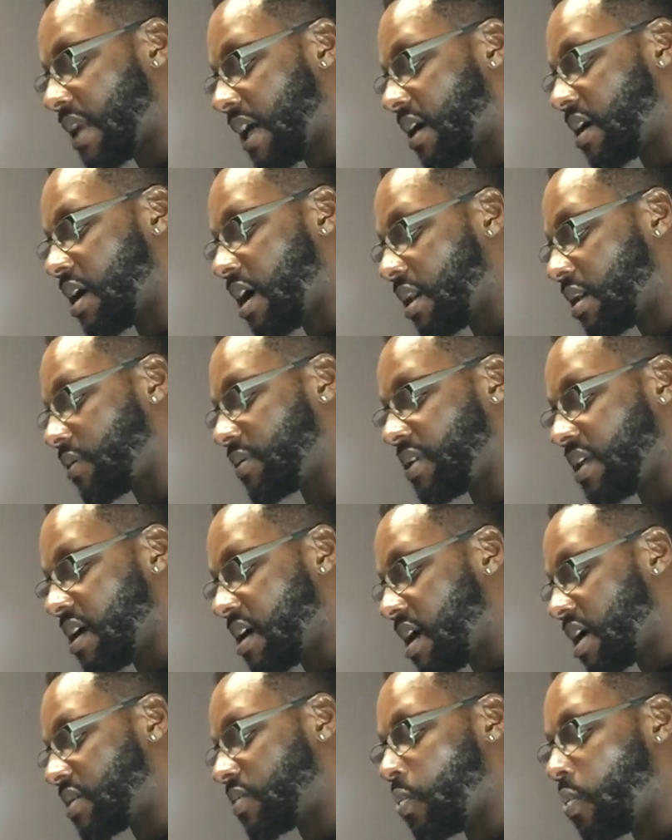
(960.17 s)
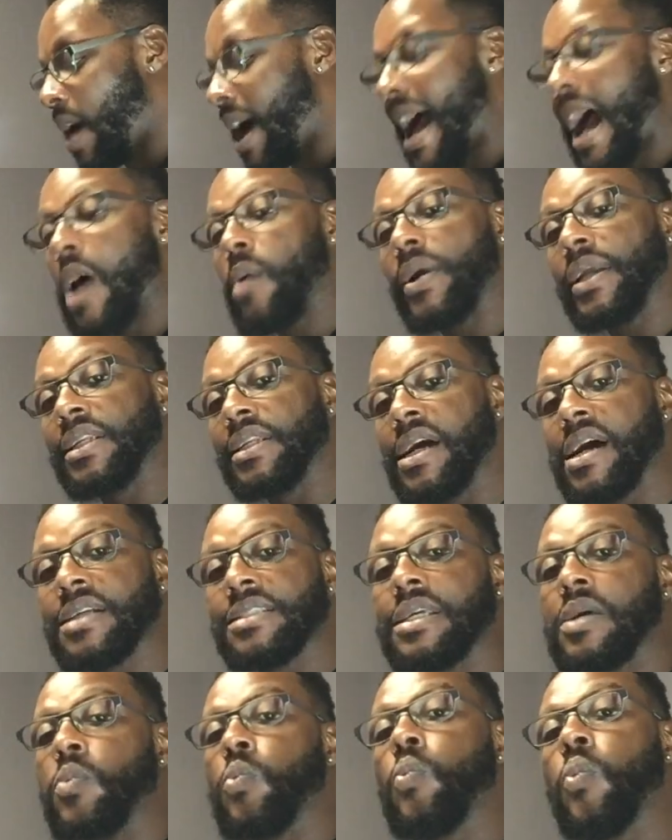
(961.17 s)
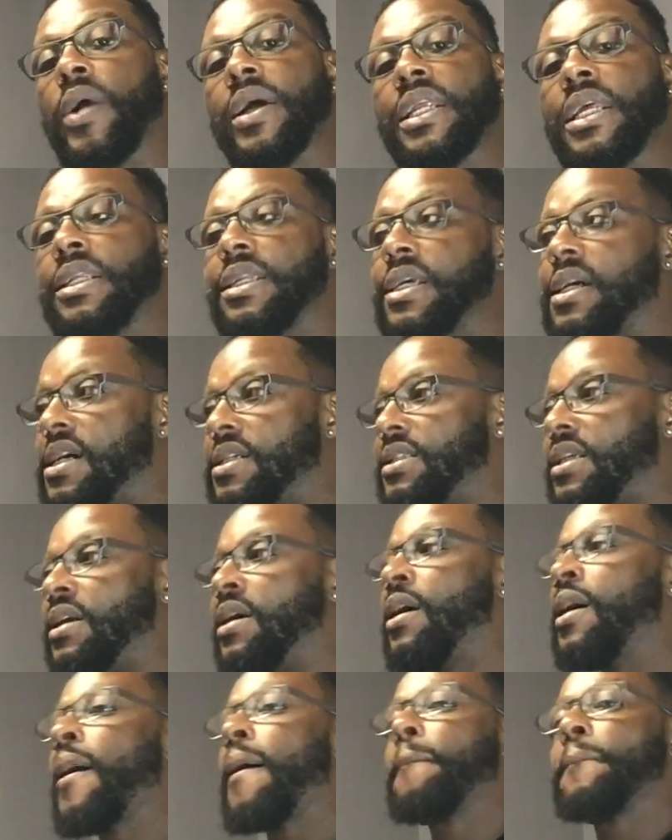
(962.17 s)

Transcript: that color does, how it does it, when it does it.